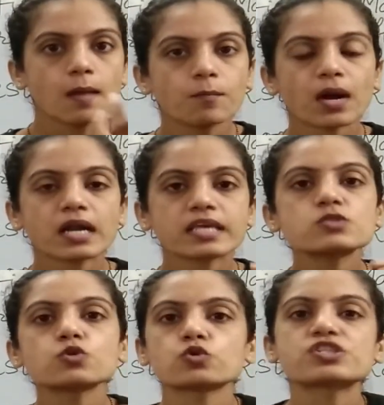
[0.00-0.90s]
Pani
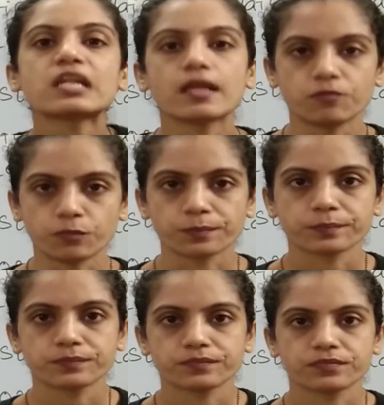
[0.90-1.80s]
sosi le.
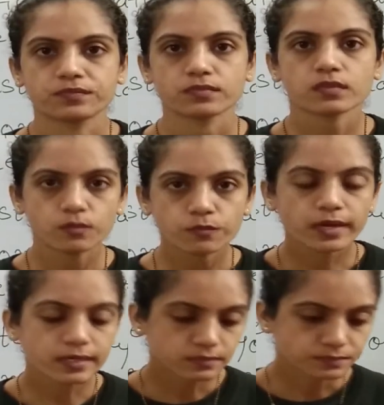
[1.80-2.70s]

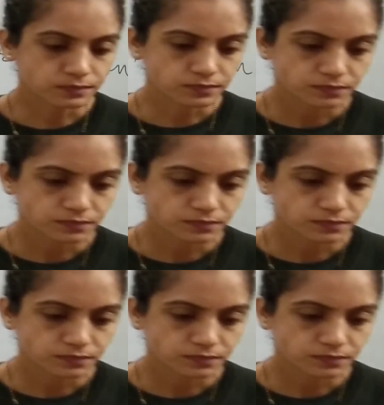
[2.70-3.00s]
Right?